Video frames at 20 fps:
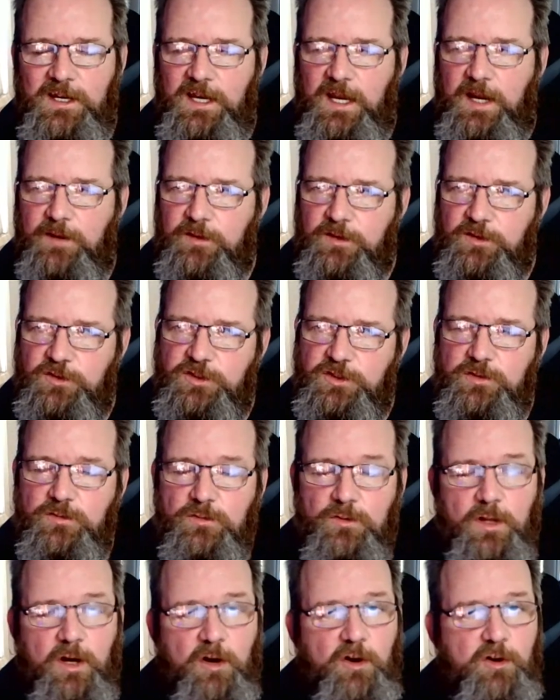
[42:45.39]
if it's too
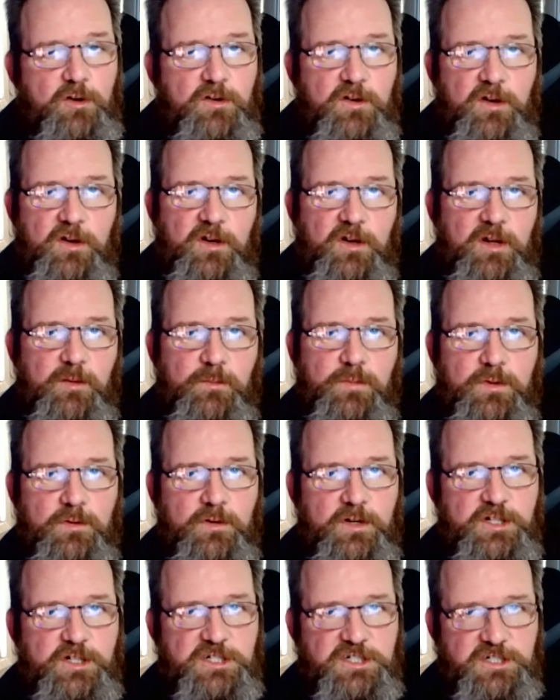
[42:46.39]
low to
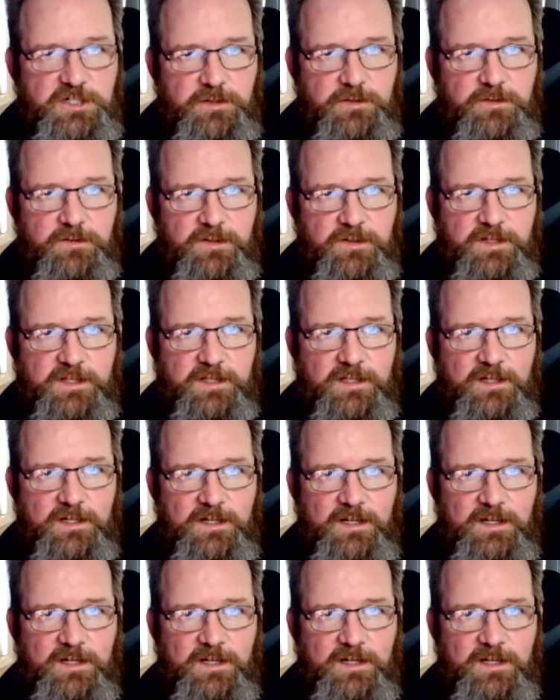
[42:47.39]
employ chutes,